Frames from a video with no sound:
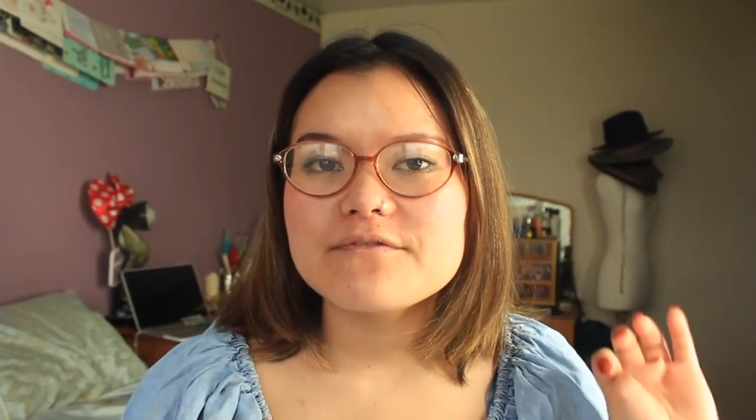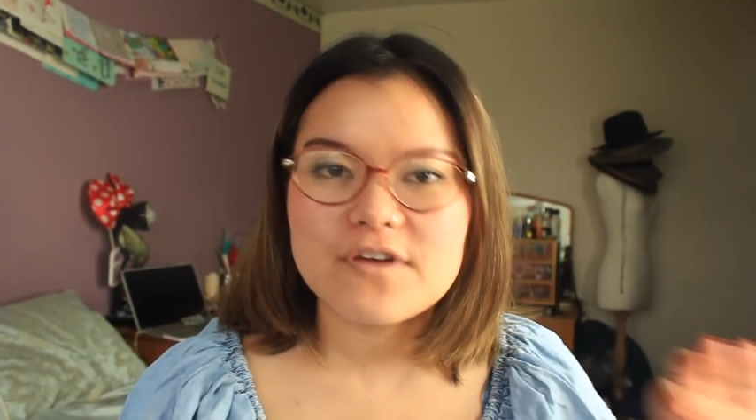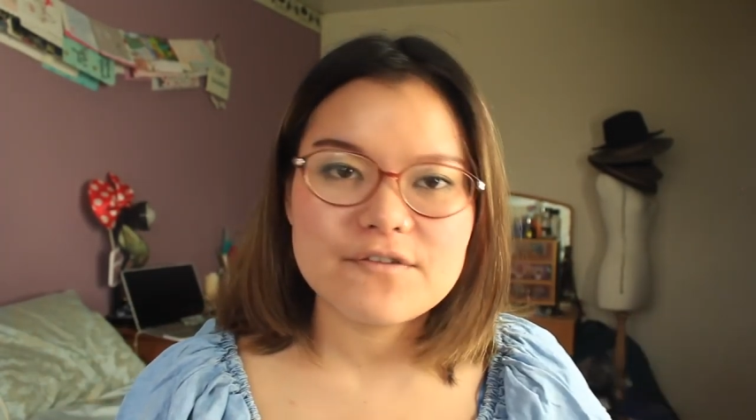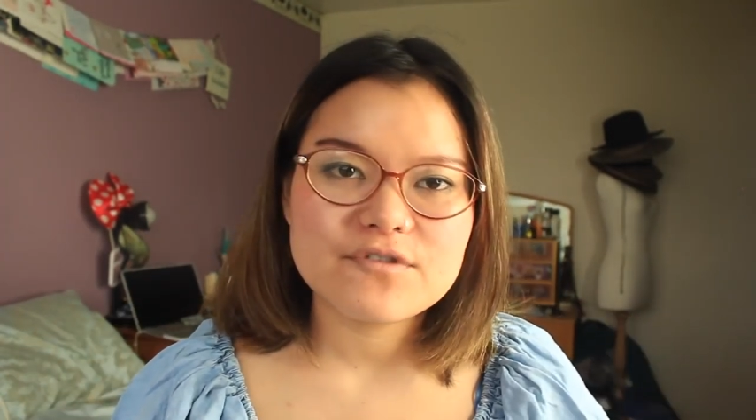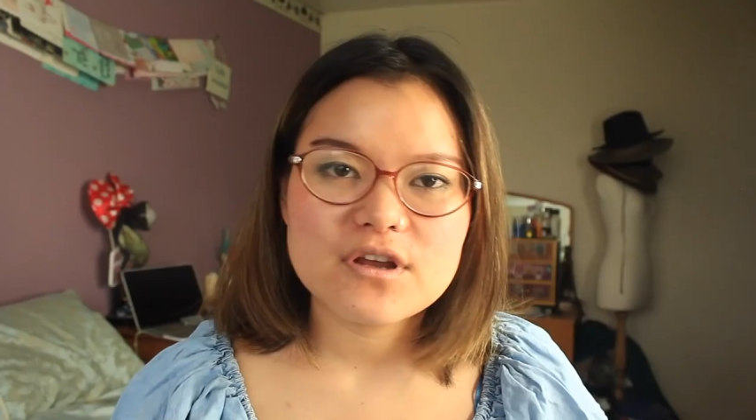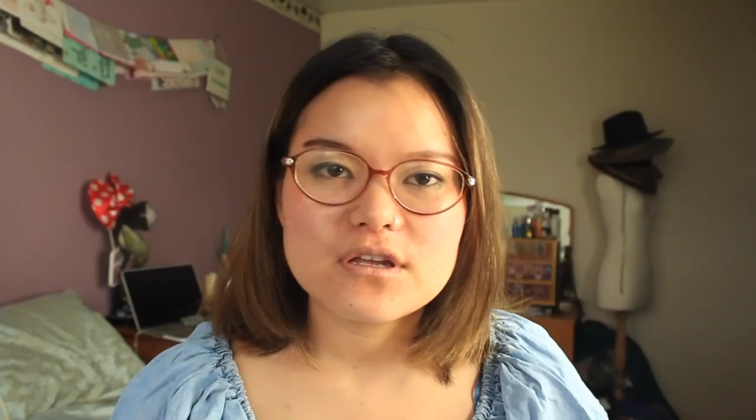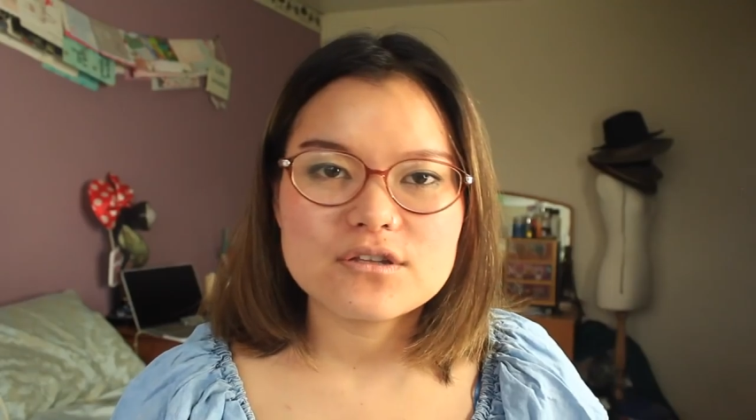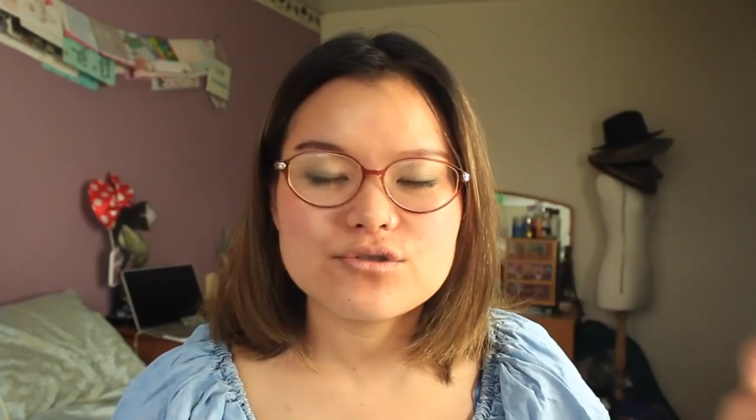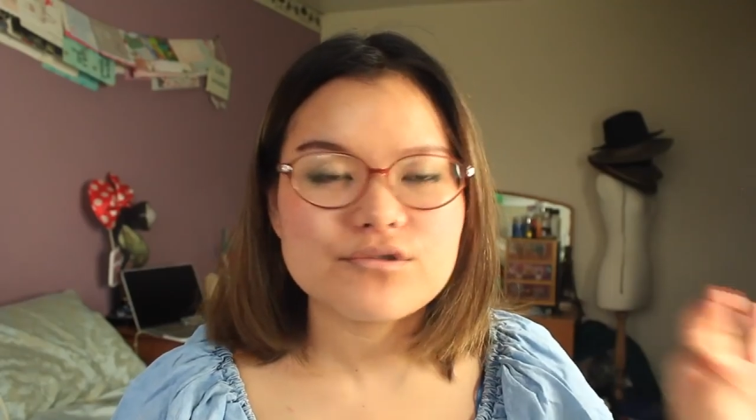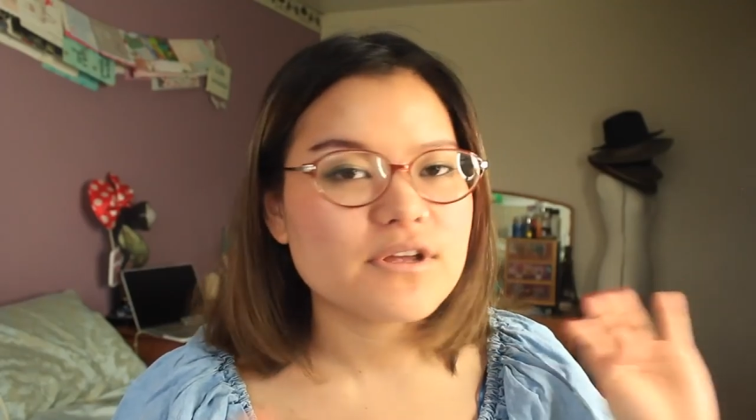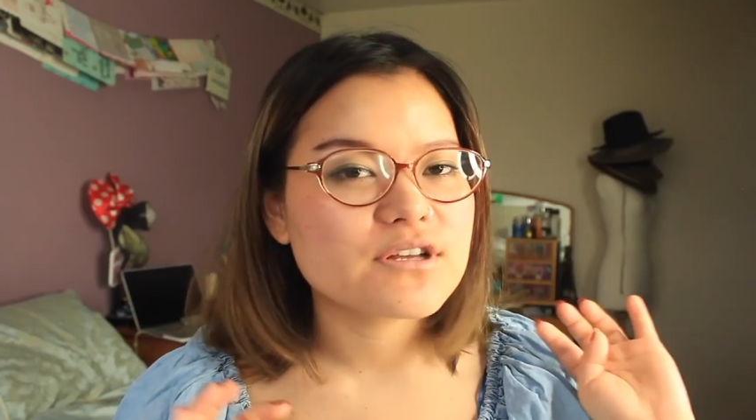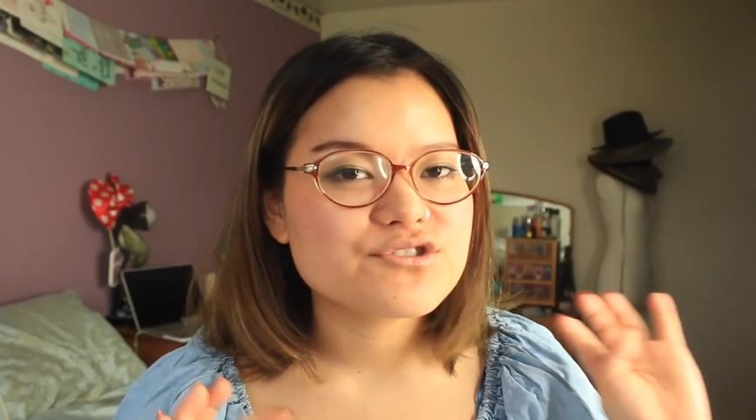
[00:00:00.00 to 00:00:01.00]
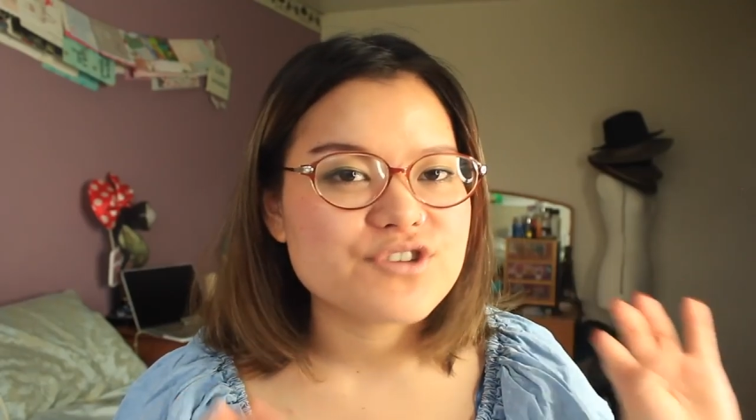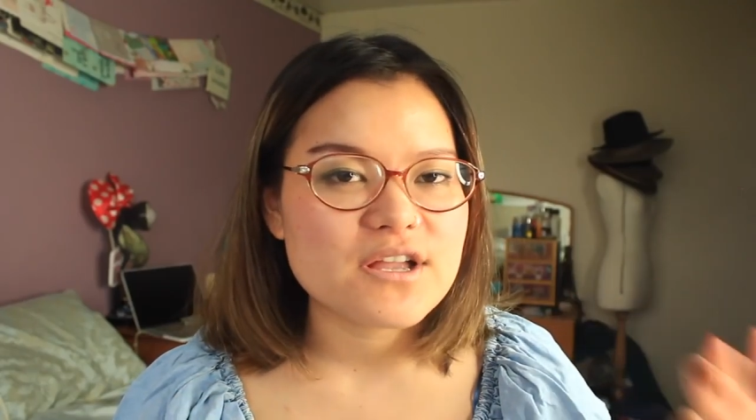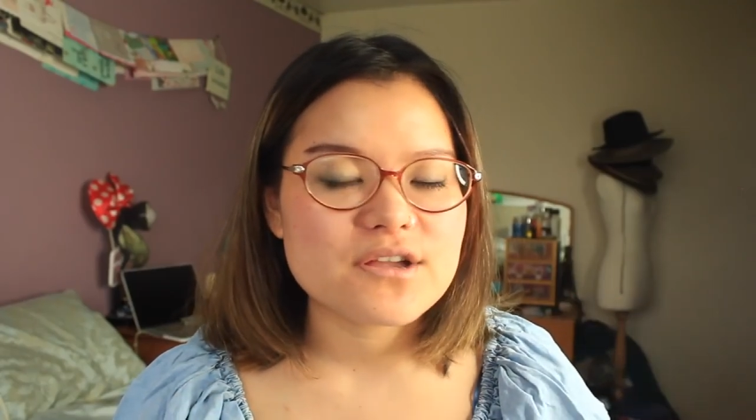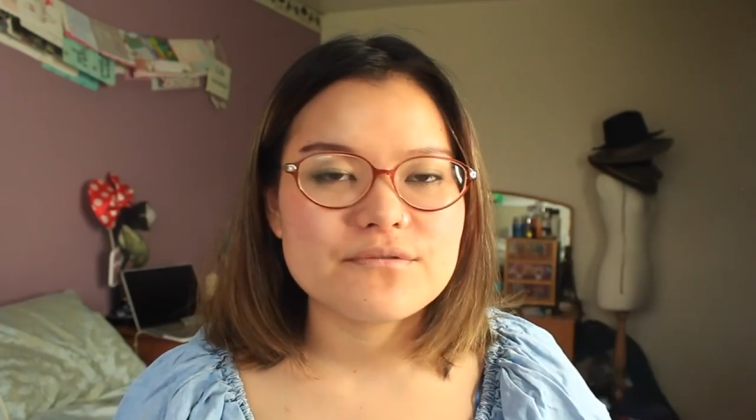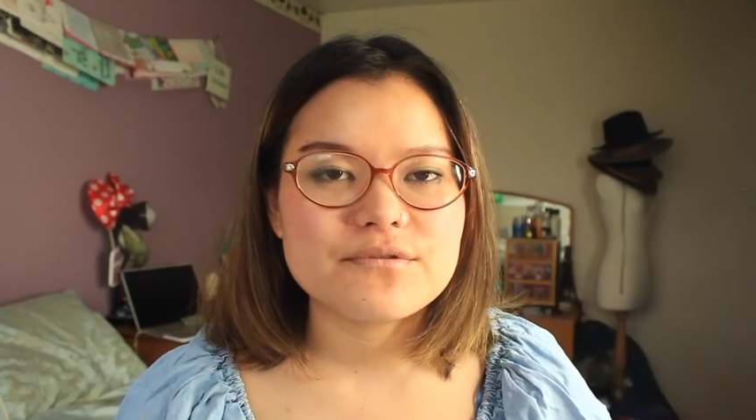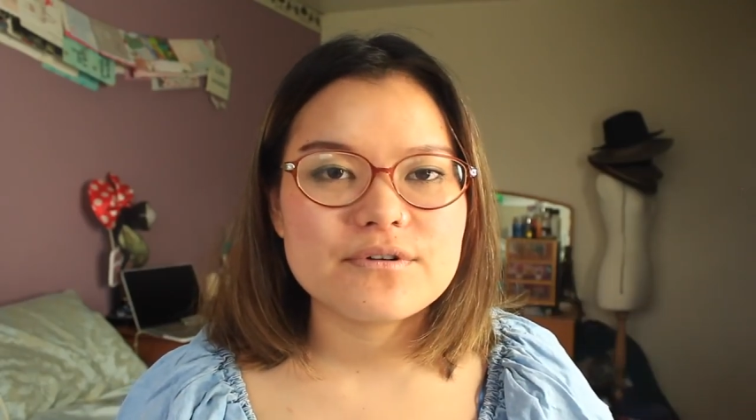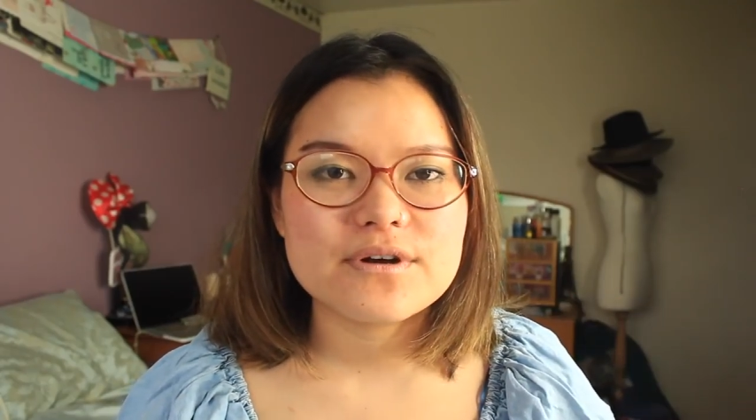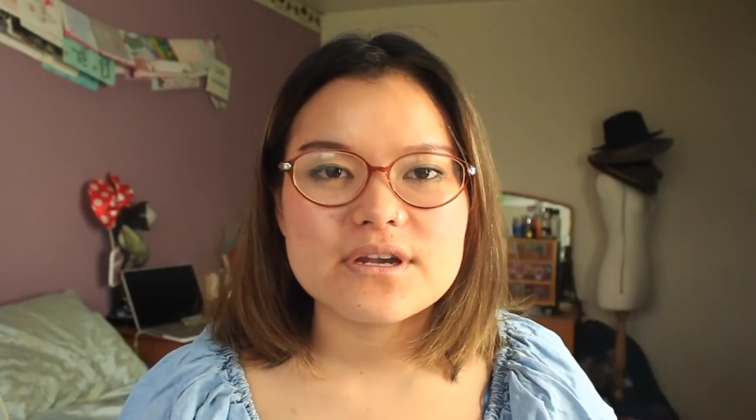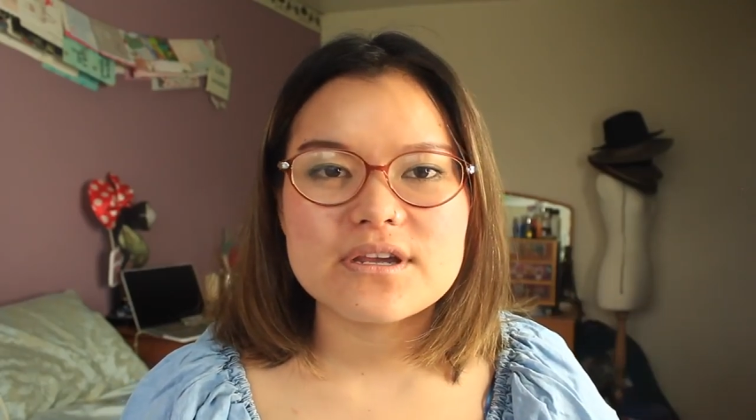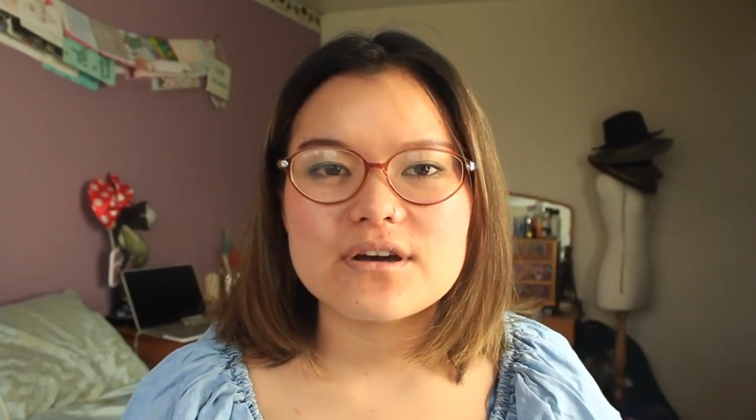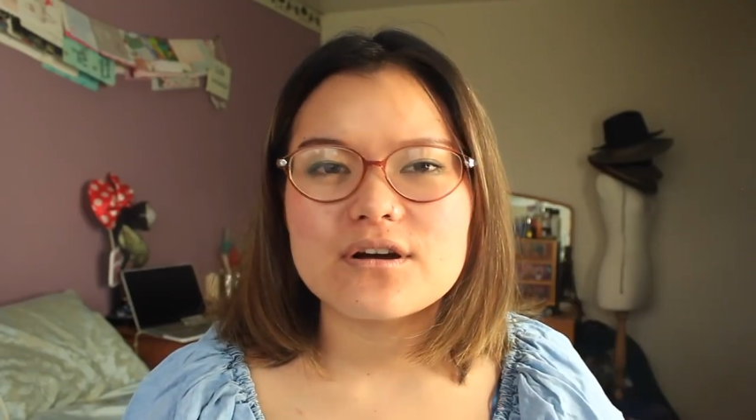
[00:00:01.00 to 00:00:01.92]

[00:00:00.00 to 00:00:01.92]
favorite during January